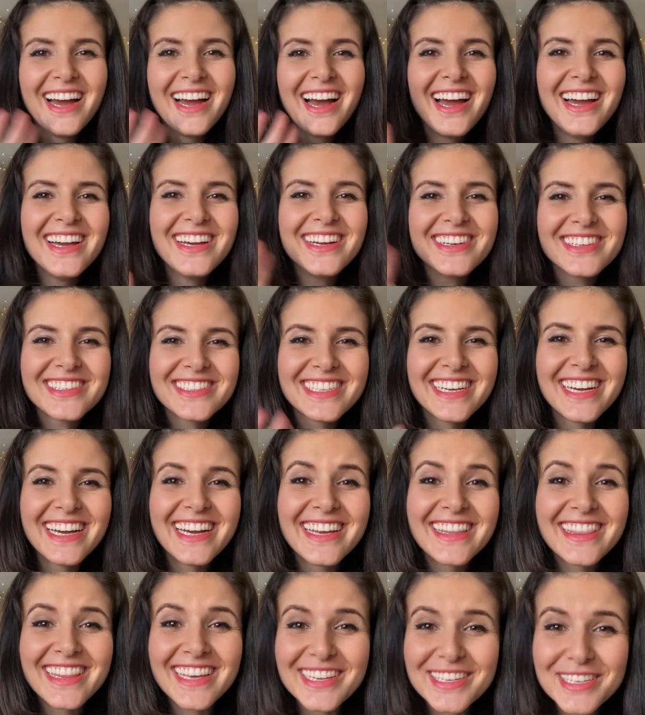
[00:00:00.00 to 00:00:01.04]
Hi, Ilse.
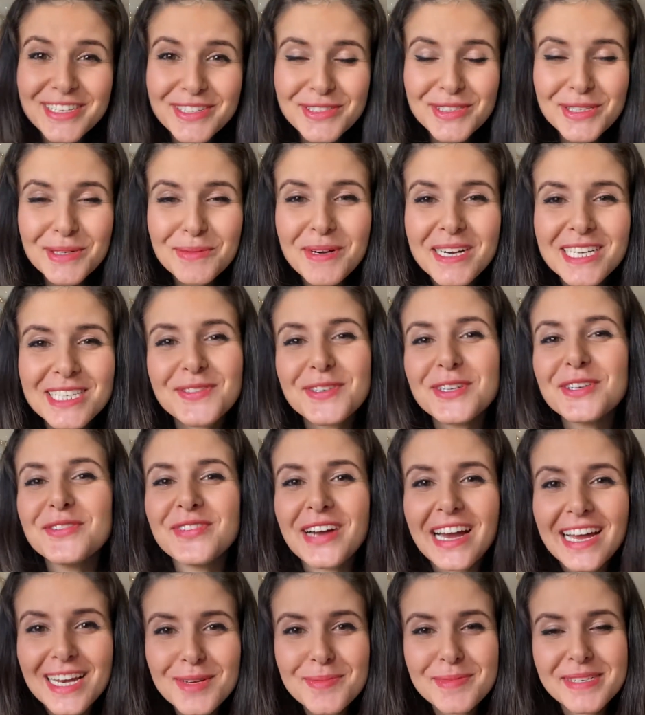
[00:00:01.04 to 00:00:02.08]
Thank you so much for
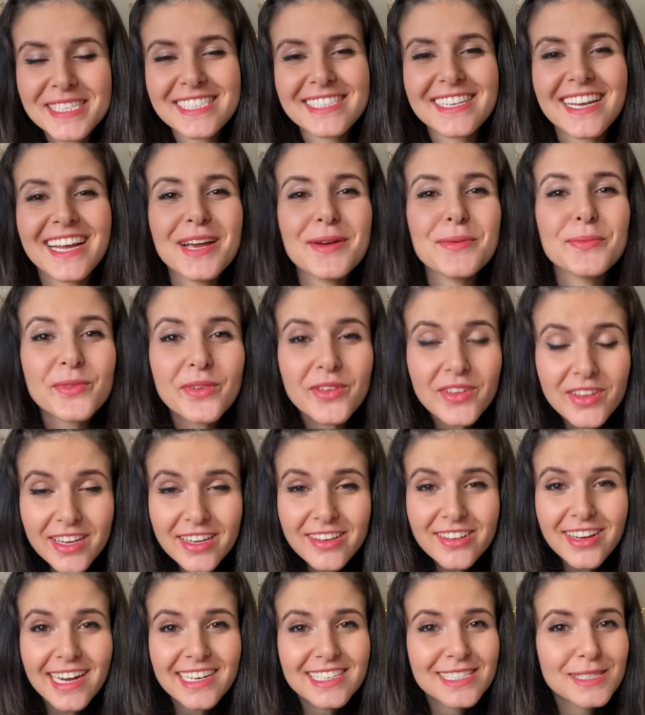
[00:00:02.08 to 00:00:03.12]
inviting me today. I'm really
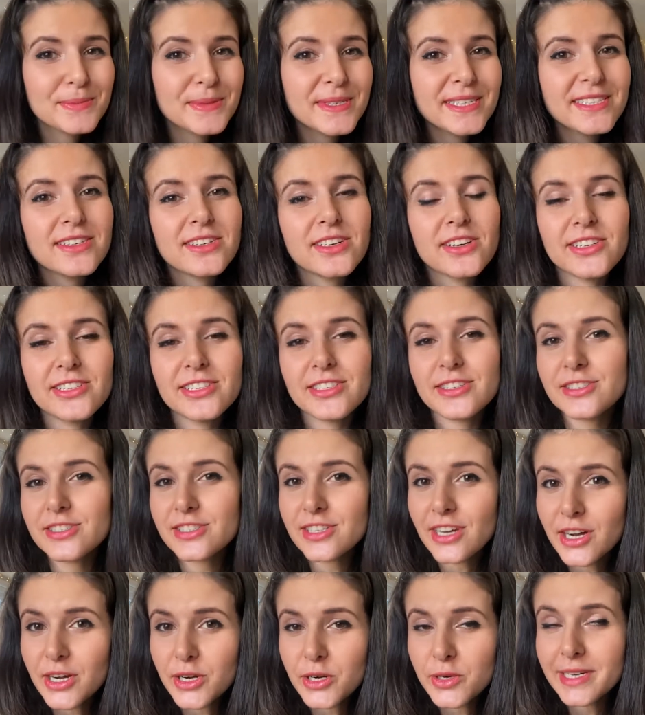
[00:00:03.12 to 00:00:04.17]
glad to be here on your
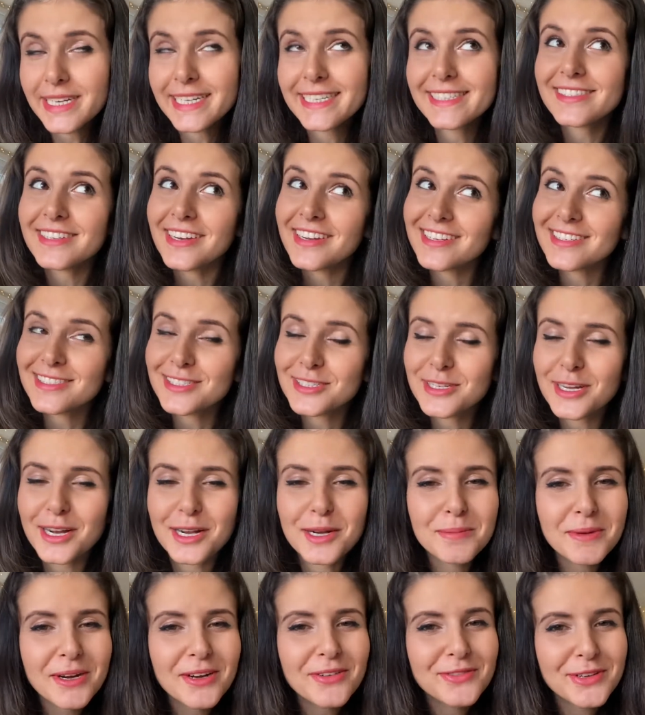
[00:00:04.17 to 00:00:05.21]
show. Excited to talk
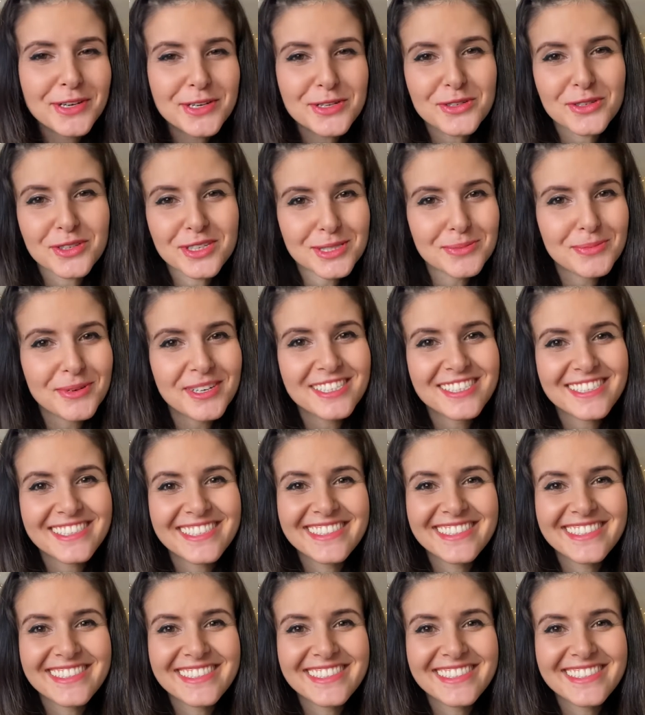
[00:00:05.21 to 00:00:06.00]
about facial expressions.